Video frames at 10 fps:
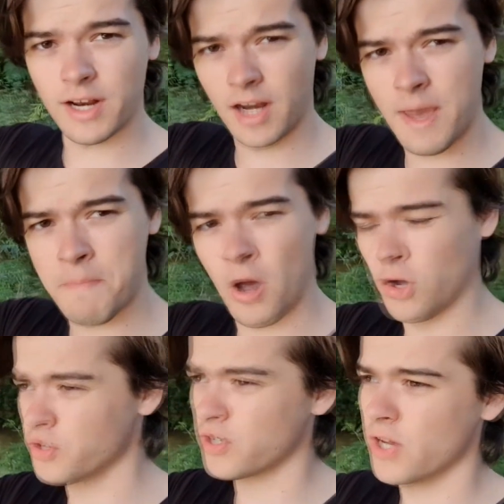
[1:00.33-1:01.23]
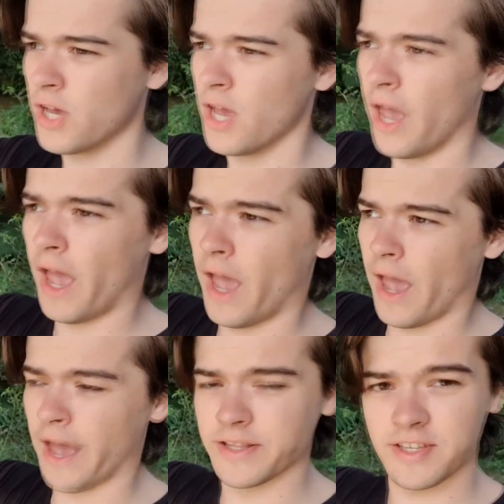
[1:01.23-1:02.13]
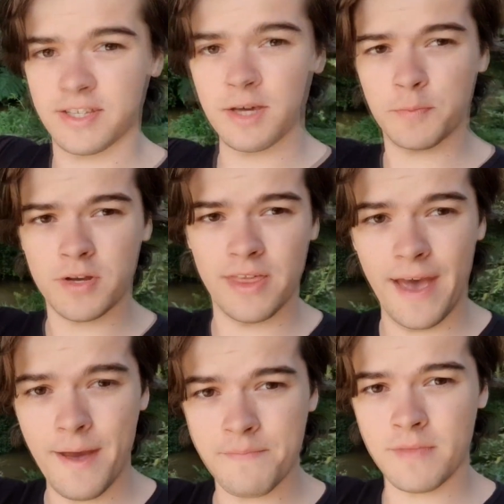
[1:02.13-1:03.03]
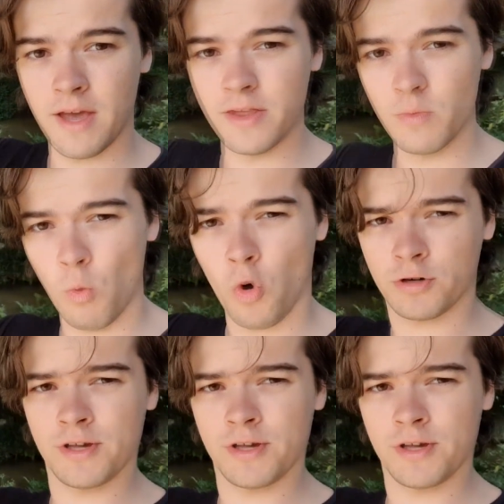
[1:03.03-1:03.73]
a lamppost, and skip to that, and then walk to the